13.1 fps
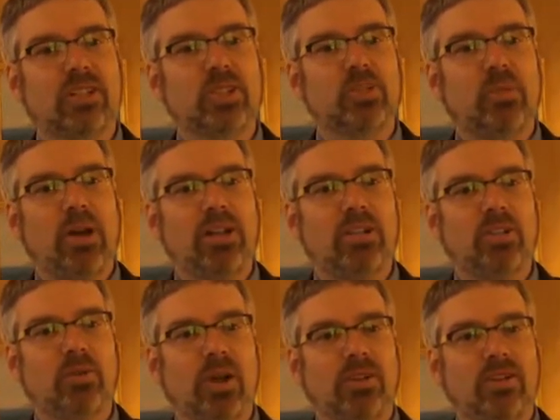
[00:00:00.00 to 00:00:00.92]
are inspired
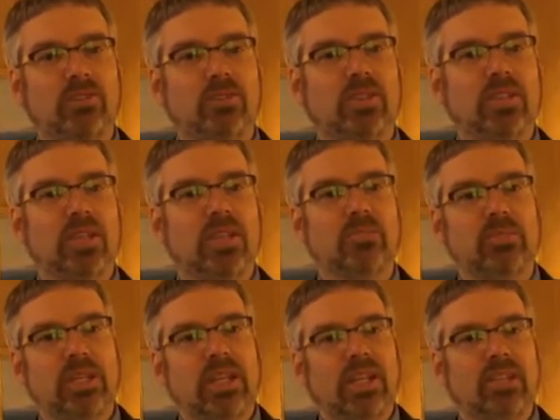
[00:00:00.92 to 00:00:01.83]
to go out and do the
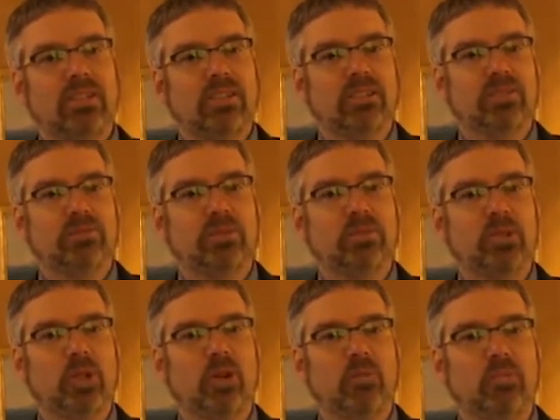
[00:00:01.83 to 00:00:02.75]
same and to learn from
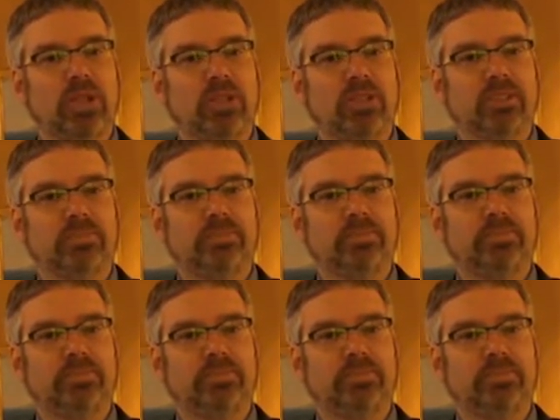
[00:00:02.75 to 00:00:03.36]
your own peers.